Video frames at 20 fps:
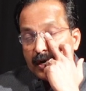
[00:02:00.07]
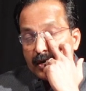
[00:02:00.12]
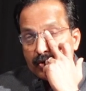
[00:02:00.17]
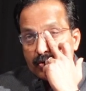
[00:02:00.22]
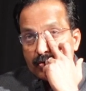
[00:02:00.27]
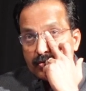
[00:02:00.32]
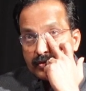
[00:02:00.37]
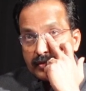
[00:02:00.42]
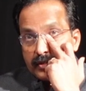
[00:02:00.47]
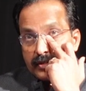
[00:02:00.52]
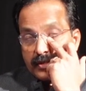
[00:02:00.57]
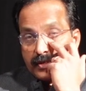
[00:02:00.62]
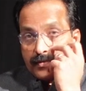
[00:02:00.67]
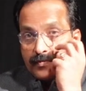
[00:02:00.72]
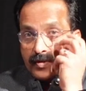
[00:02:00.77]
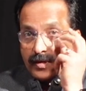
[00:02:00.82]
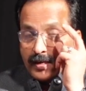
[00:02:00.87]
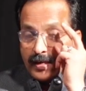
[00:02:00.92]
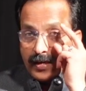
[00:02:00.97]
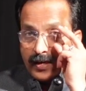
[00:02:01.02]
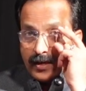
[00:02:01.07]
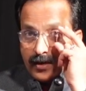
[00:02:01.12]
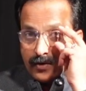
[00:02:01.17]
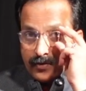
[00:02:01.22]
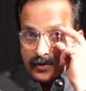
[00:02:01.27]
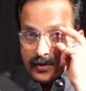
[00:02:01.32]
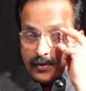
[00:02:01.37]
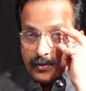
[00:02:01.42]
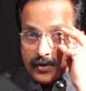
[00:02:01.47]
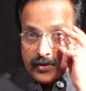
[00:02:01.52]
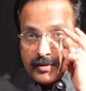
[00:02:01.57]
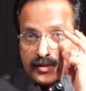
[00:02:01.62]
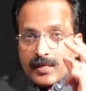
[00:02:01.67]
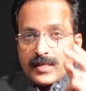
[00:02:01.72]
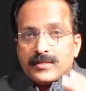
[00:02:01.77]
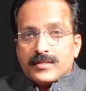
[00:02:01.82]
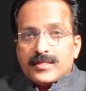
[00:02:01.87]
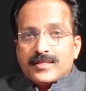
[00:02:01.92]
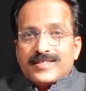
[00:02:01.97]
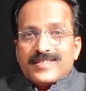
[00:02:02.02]
control system will take care of that, because
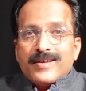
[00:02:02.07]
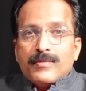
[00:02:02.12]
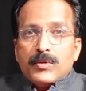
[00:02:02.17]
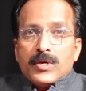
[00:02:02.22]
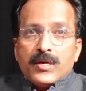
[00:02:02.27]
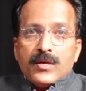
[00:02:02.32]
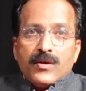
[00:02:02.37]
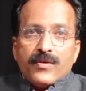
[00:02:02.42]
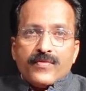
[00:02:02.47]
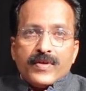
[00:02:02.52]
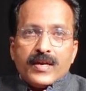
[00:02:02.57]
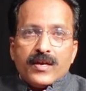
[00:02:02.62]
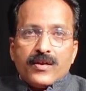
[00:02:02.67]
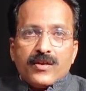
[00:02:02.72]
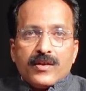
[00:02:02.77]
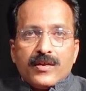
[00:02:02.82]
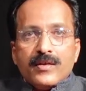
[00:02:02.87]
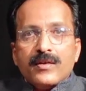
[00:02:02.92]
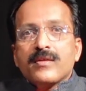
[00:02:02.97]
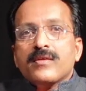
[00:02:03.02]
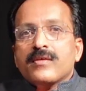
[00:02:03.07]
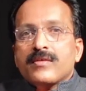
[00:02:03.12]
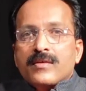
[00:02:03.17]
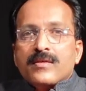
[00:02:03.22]
thrust is double of a London.